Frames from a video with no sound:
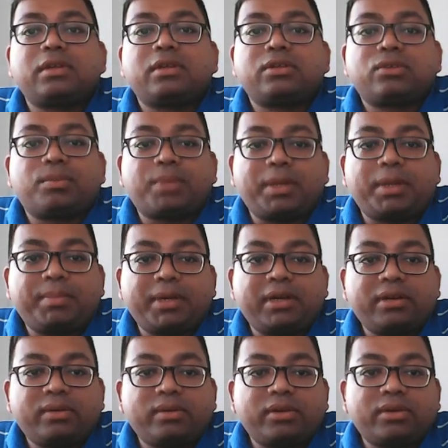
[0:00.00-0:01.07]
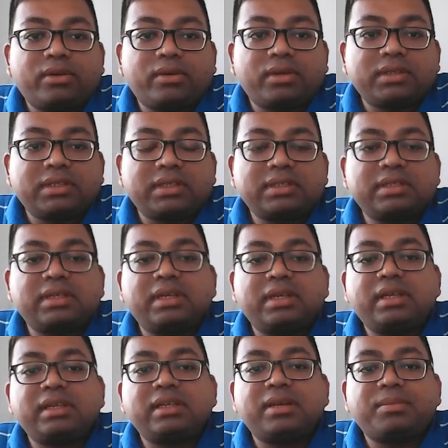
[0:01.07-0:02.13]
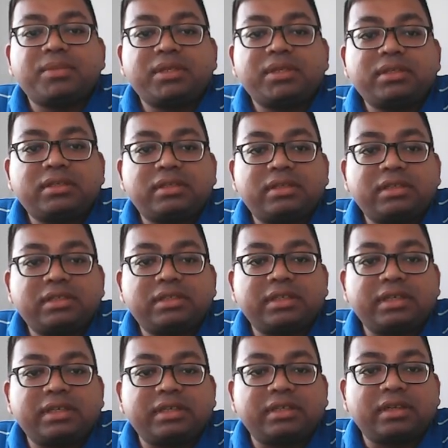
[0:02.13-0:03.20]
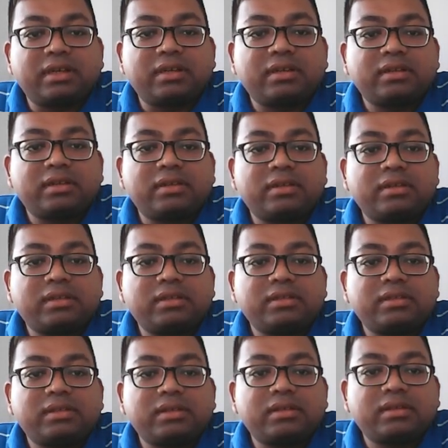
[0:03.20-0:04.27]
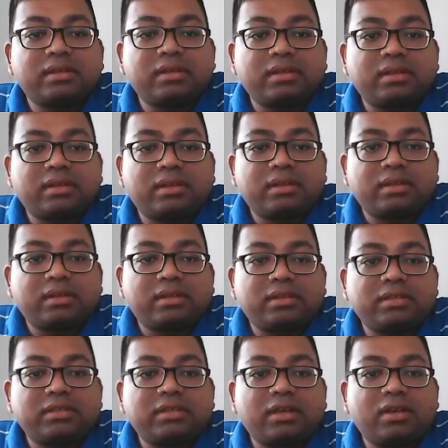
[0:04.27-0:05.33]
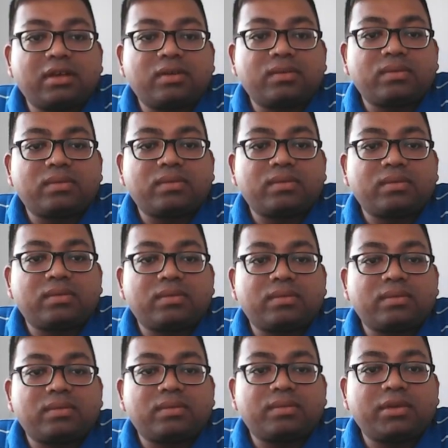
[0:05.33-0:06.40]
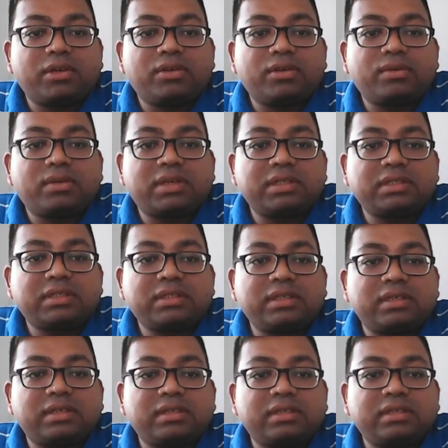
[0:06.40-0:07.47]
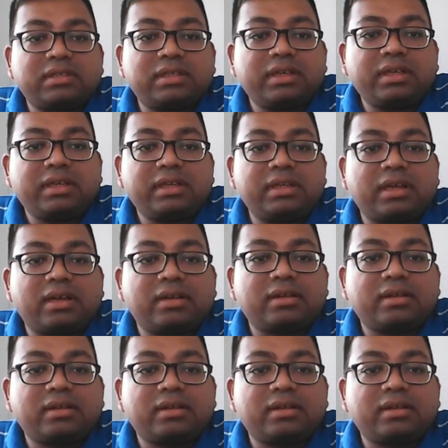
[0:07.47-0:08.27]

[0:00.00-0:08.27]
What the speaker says: So perpendicular cross section area means this area. Yes, this is how we need to consider this area.